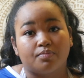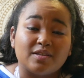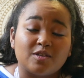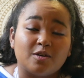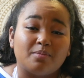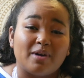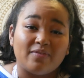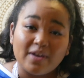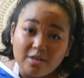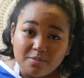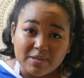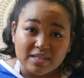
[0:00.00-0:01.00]
So my
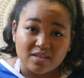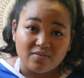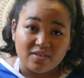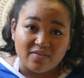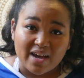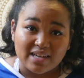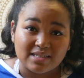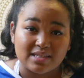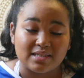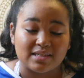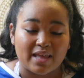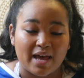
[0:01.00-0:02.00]
final piece of advice
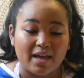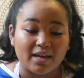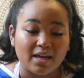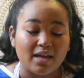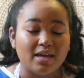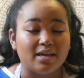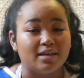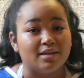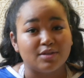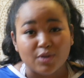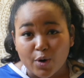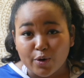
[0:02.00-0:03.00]
is that it
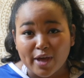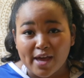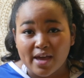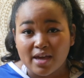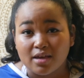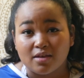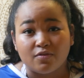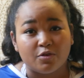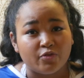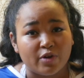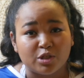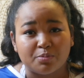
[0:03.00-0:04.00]
is okay if your
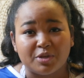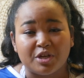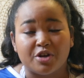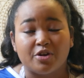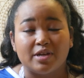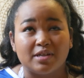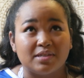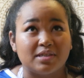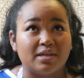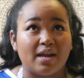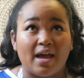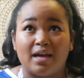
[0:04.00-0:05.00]
freshman year
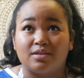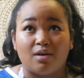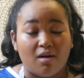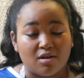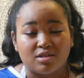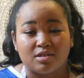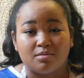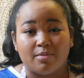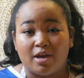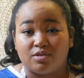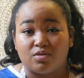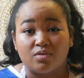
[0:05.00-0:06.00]
isn't as awesome
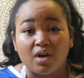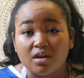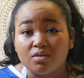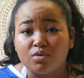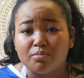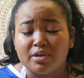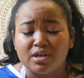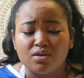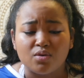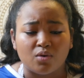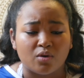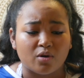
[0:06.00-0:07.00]
as you thought it would be
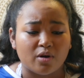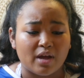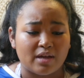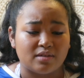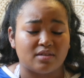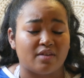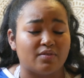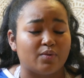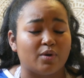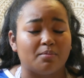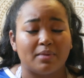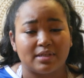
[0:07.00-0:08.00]
or as
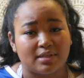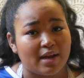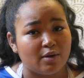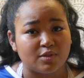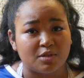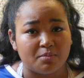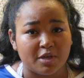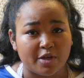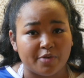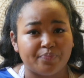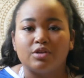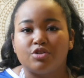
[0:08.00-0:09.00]
everyone makes it out to
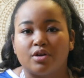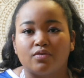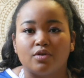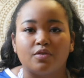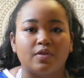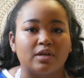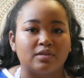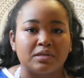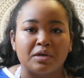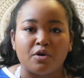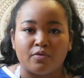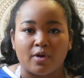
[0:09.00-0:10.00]
be. In general, things
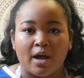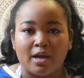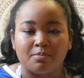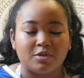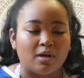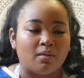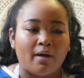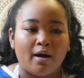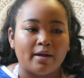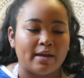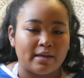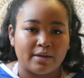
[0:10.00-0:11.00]
get overhyped a
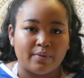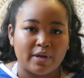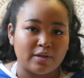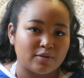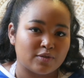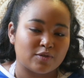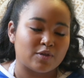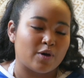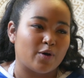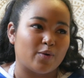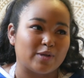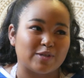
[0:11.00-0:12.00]
lot anyways,
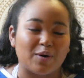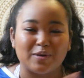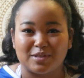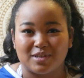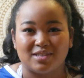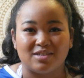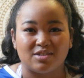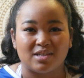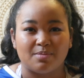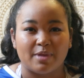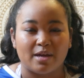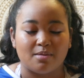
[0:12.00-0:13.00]
so it's always good to just
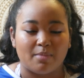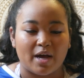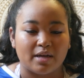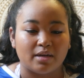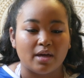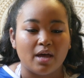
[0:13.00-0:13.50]
keep that in mind.